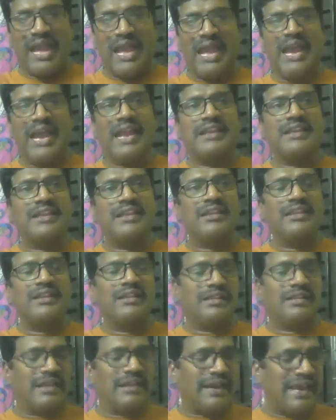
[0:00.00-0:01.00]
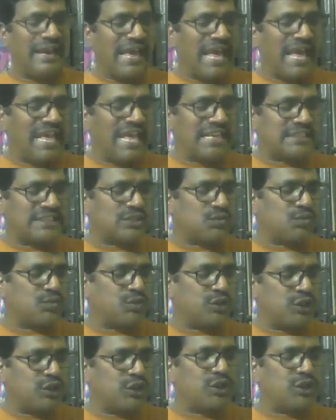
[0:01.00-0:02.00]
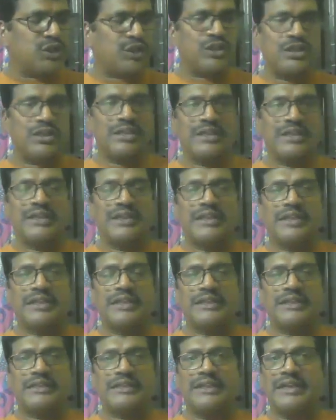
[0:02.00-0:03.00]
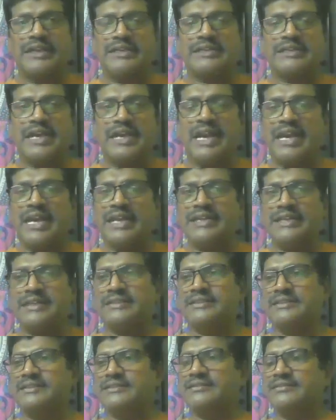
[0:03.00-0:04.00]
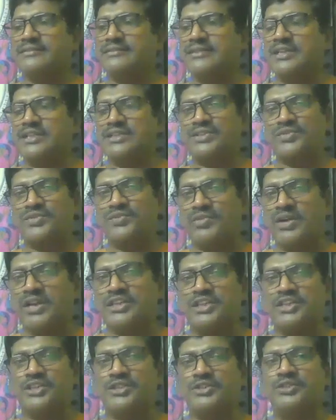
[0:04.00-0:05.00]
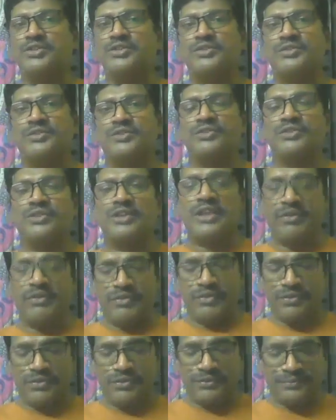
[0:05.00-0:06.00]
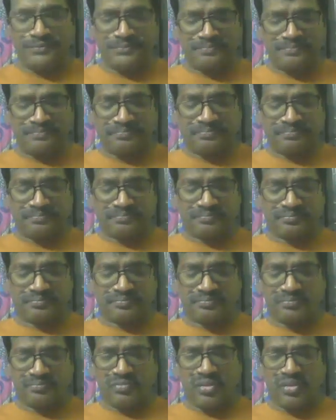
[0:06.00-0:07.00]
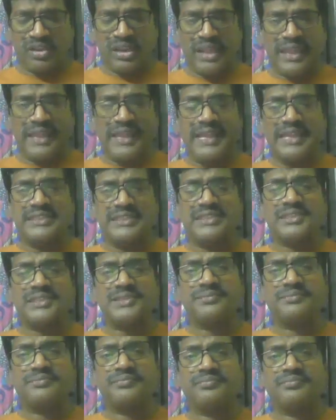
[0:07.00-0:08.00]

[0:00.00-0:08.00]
and the last word that I just wanted to give you is